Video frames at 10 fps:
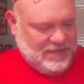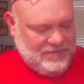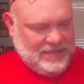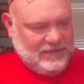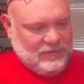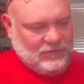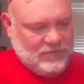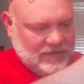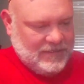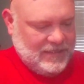maybe a
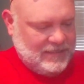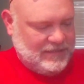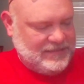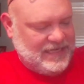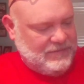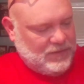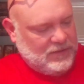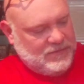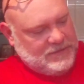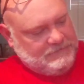little
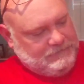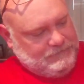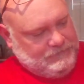deeper, but